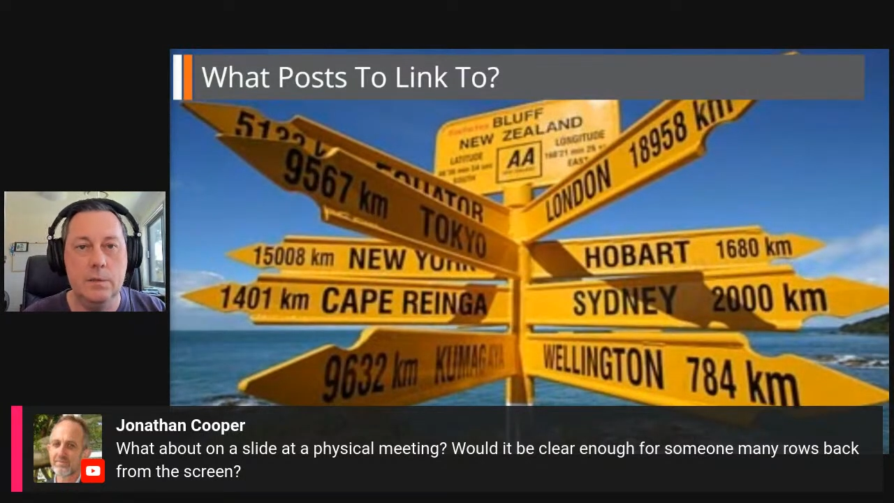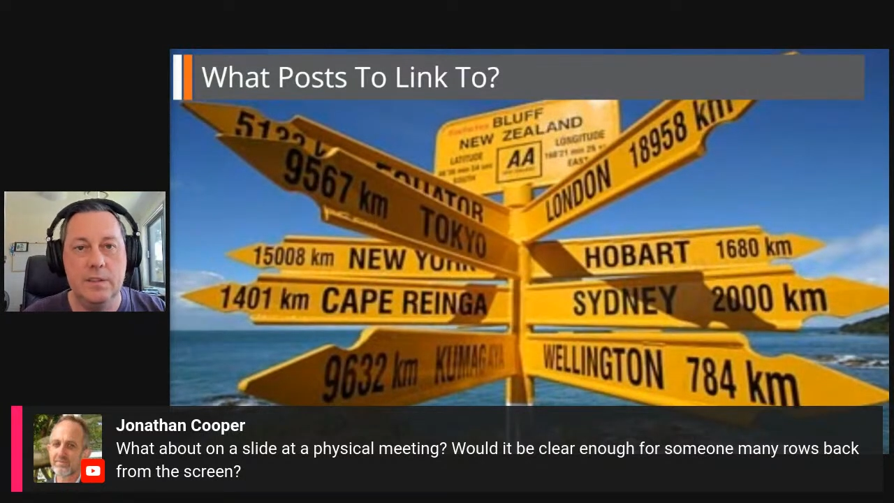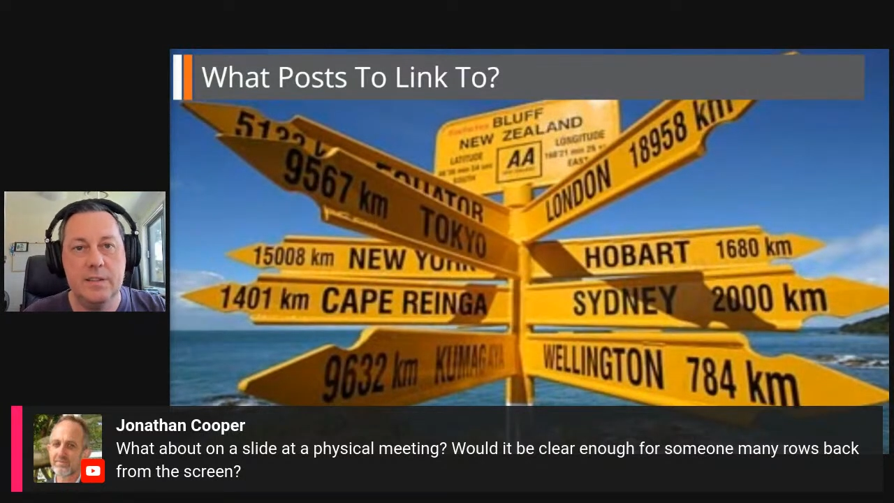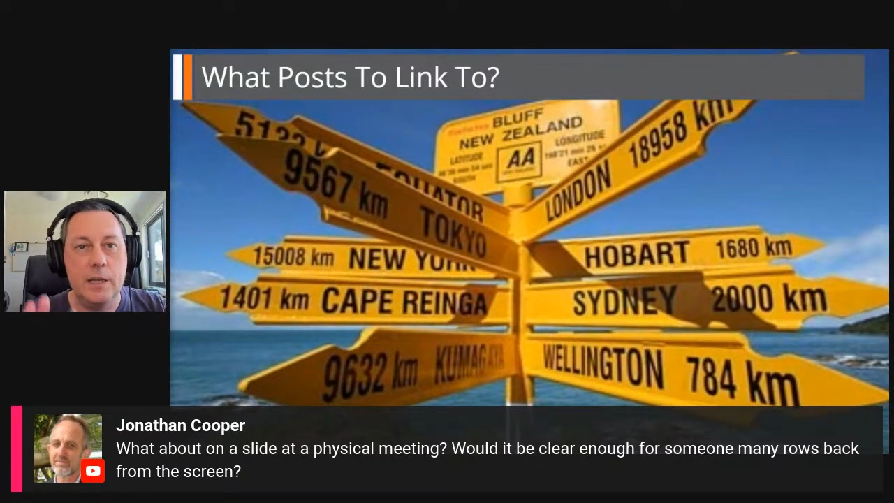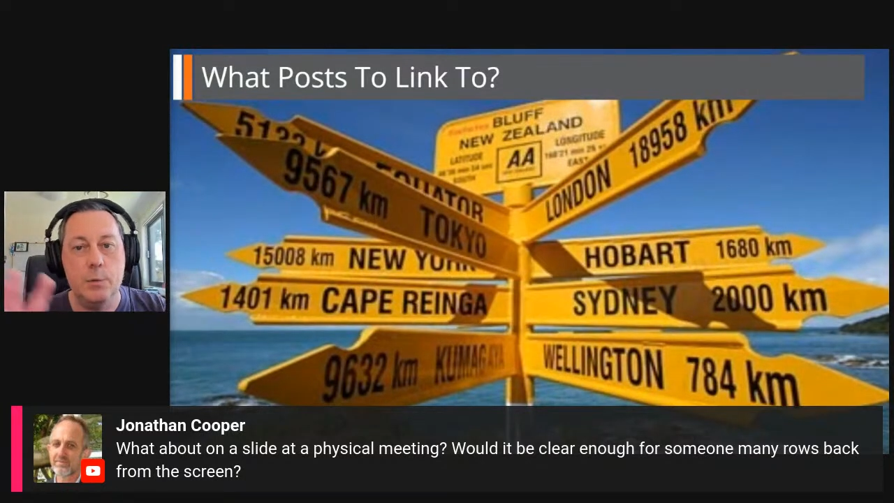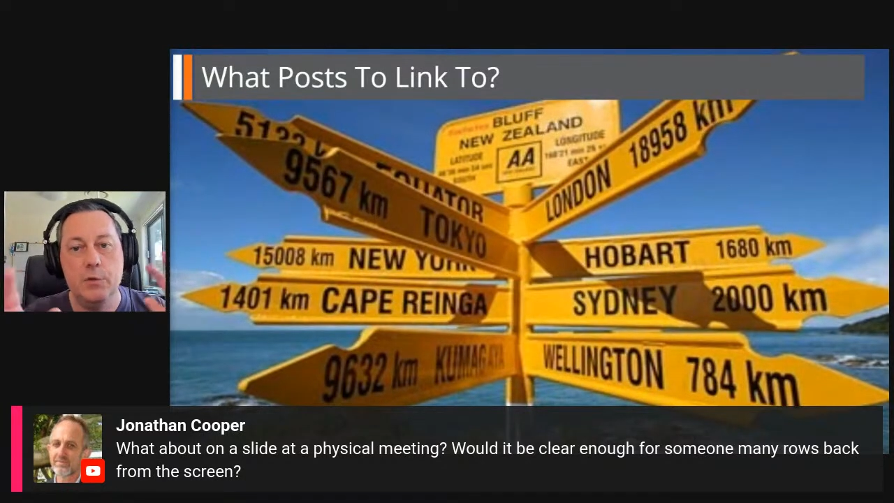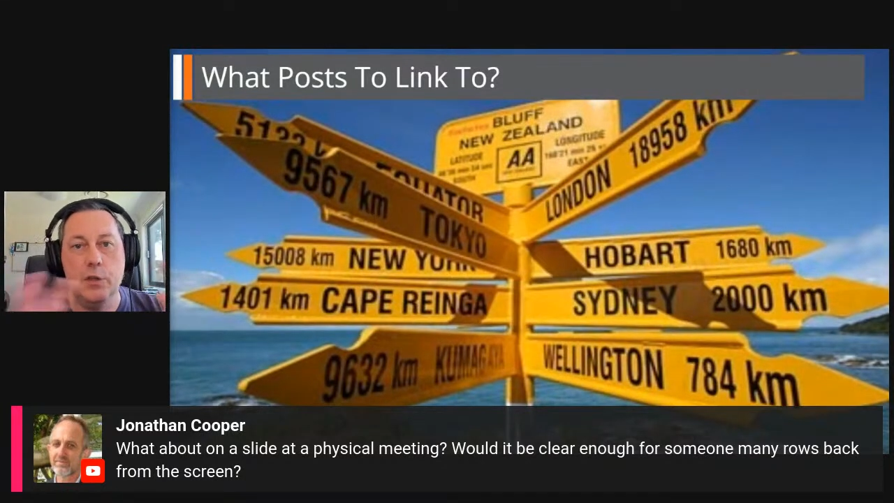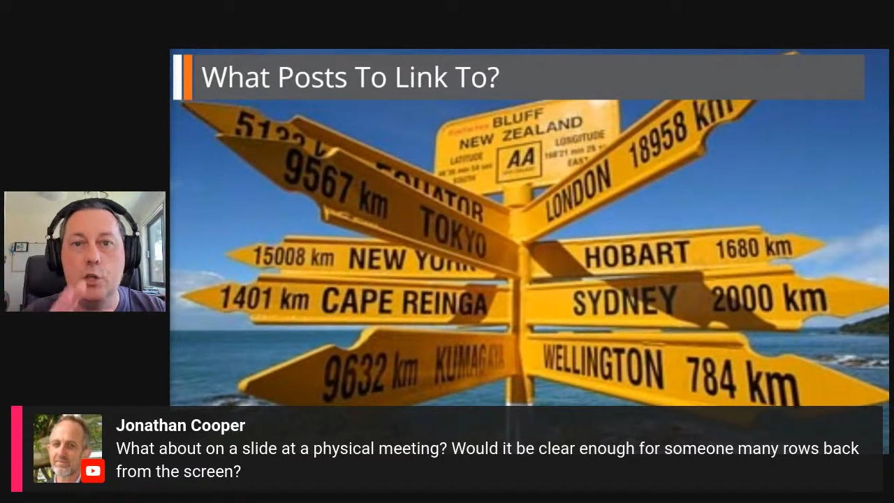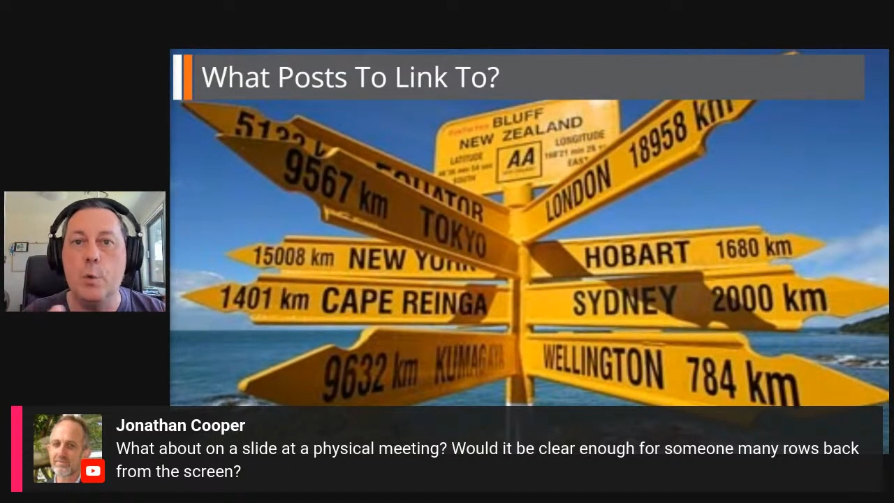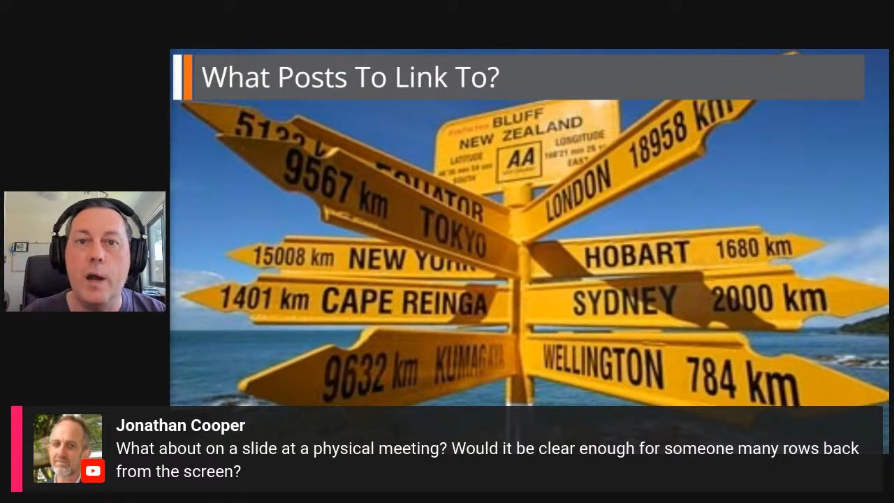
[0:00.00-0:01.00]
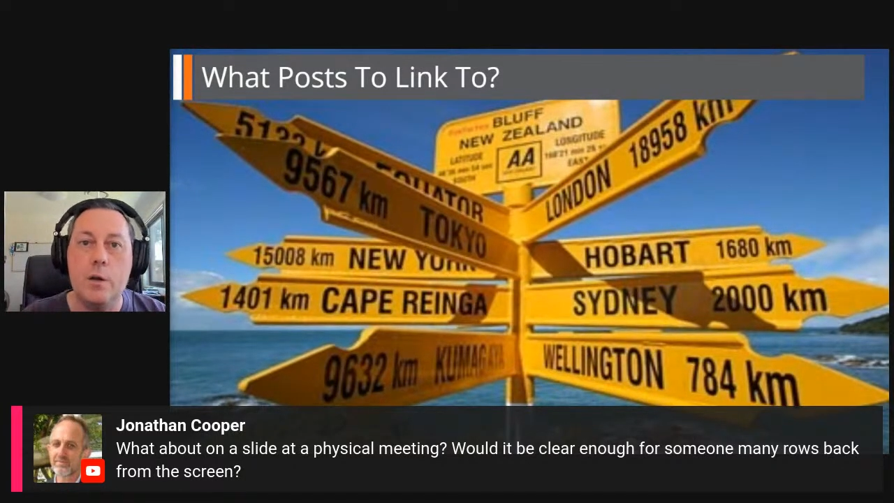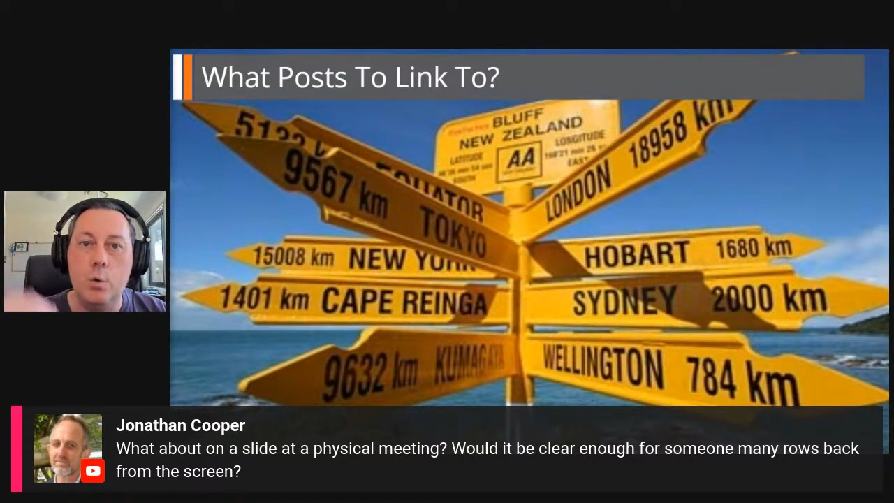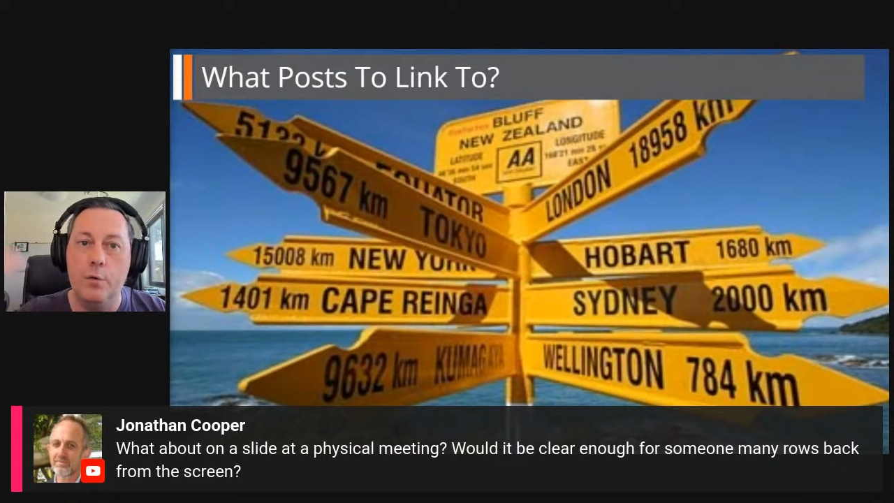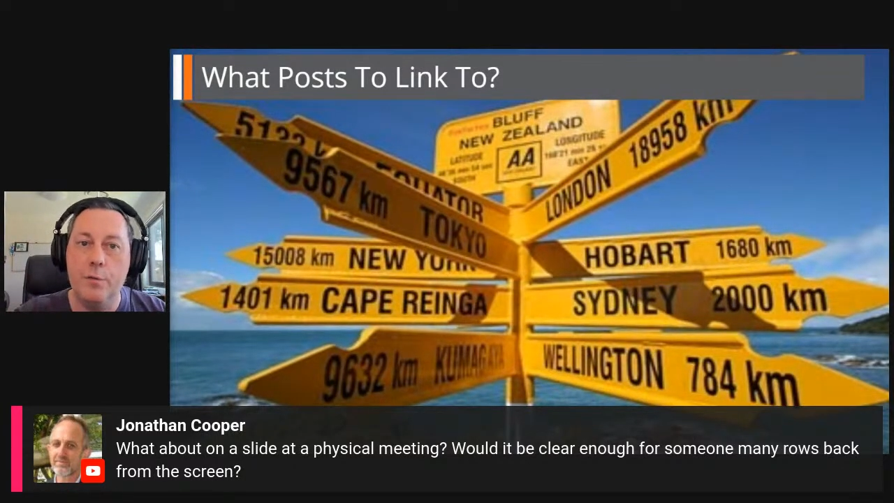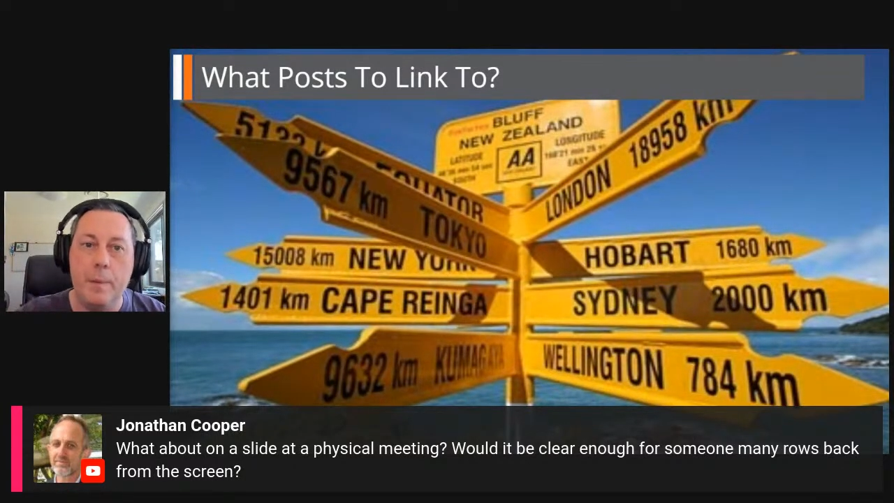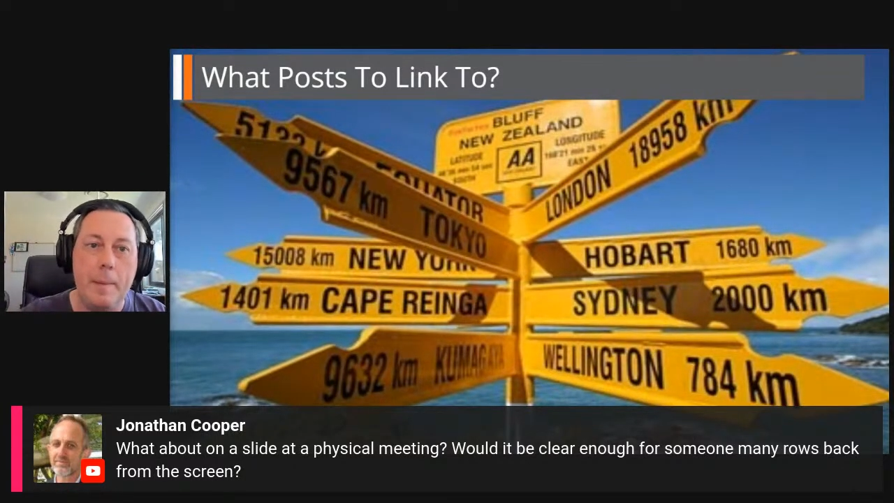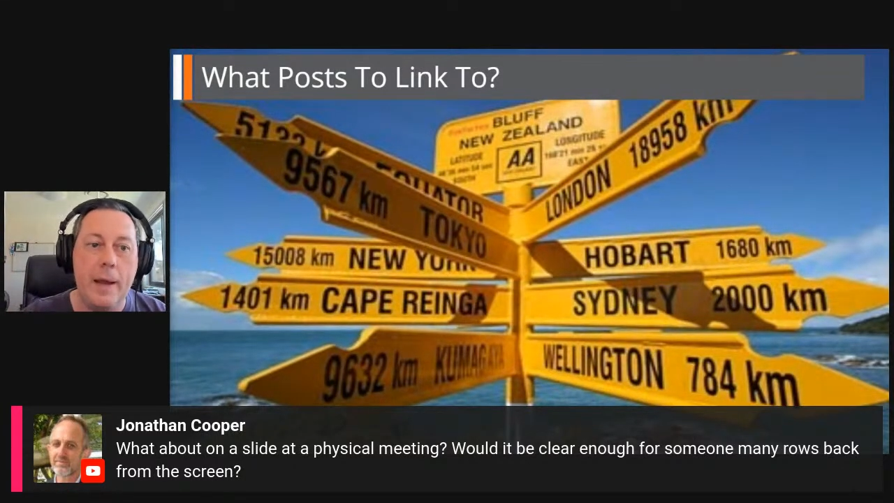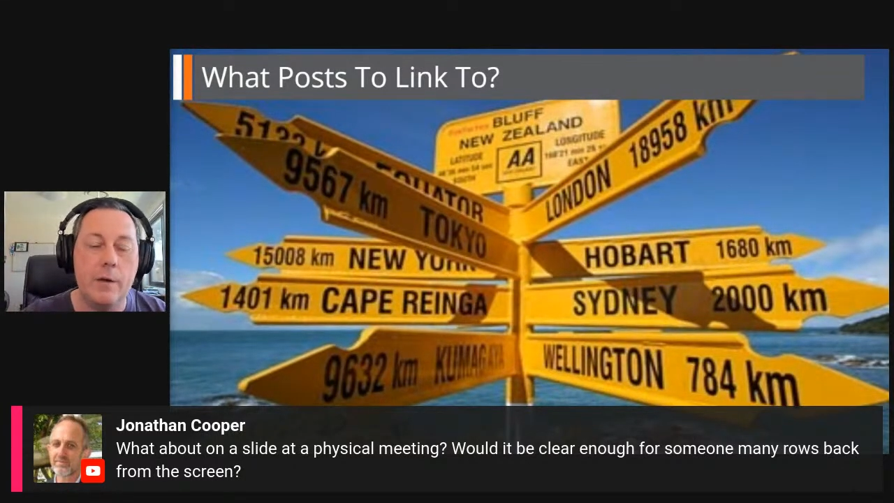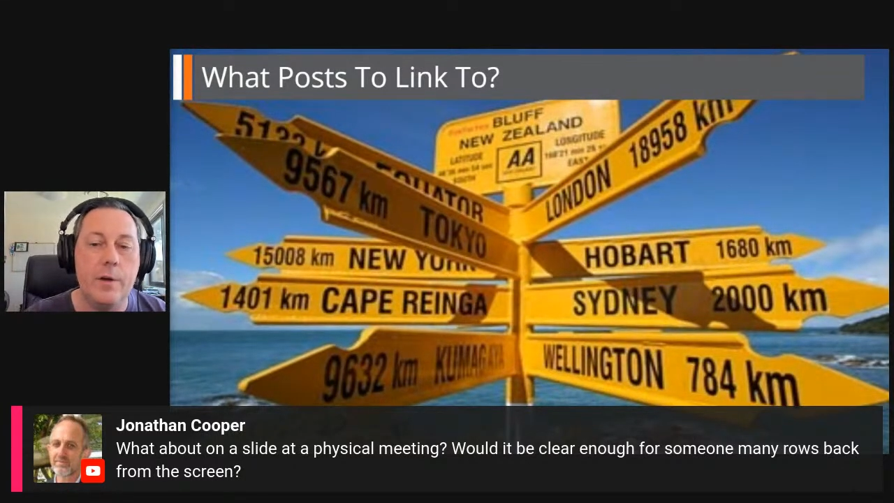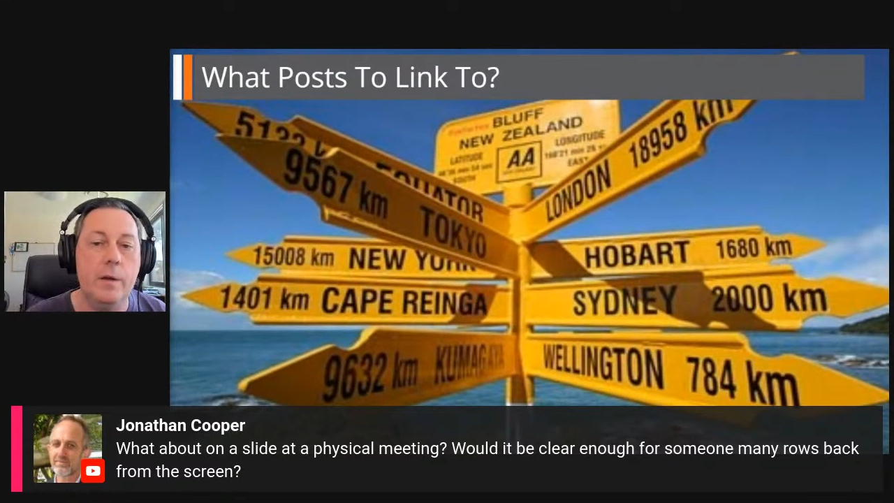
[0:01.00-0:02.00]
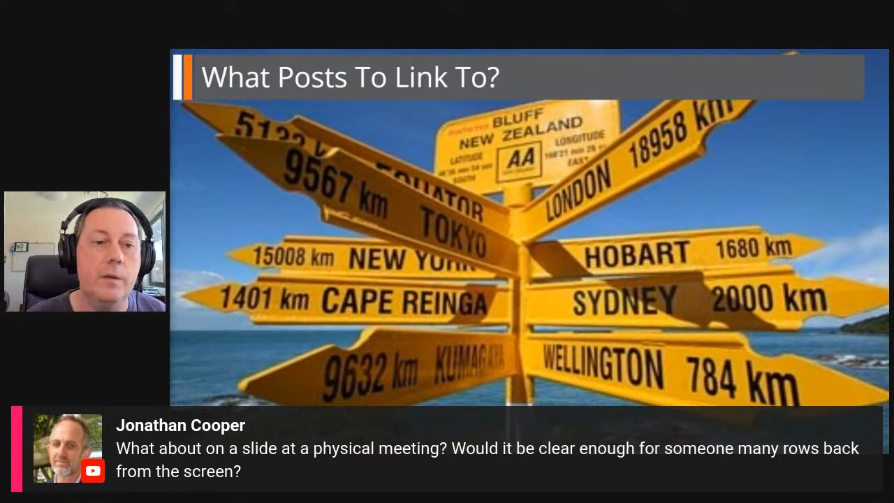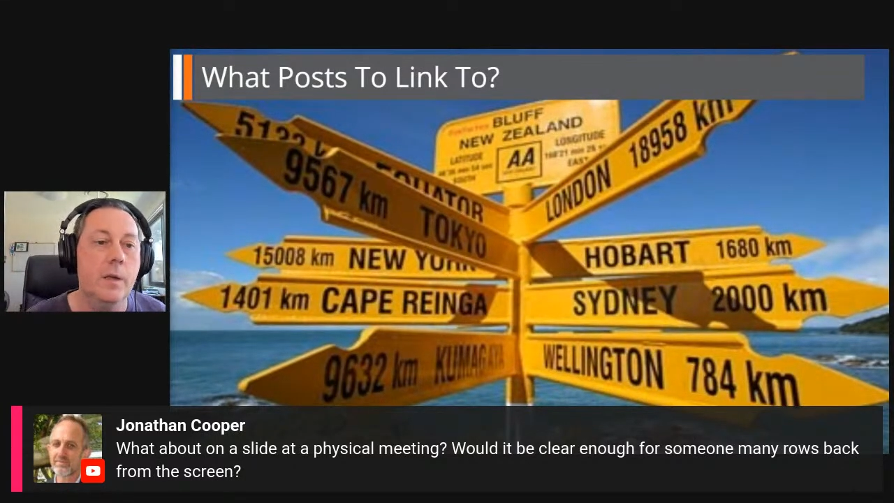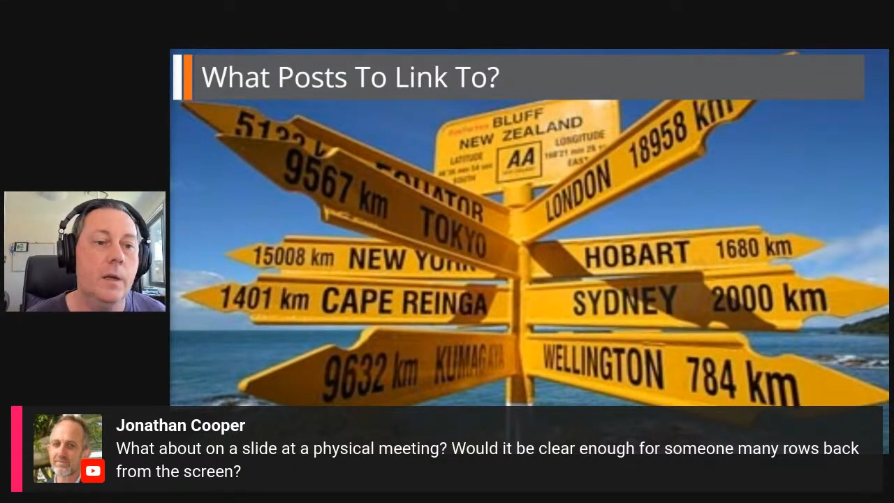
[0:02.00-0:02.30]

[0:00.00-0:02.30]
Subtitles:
distinguish the QR code from the background.